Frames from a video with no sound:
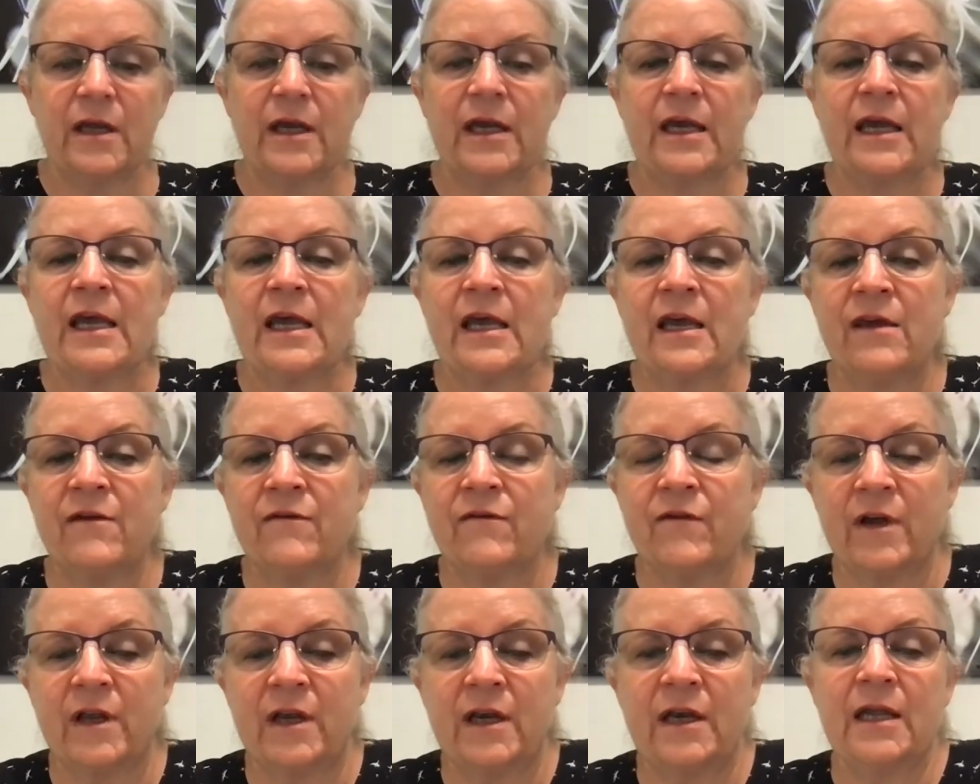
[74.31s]

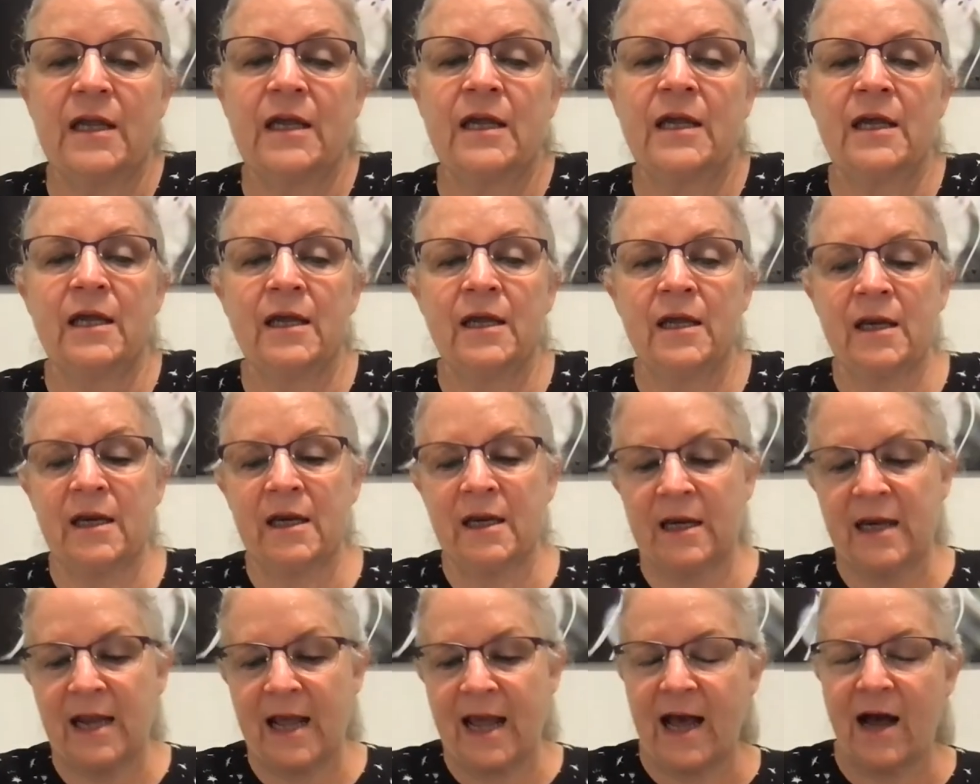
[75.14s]
even in
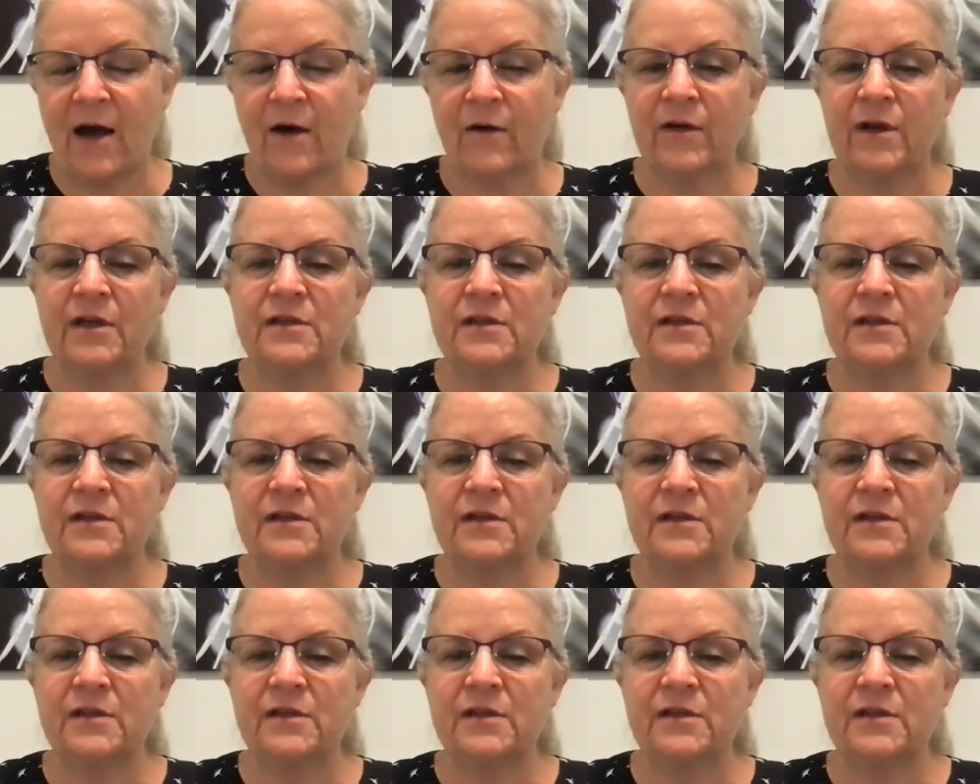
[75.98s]
and out.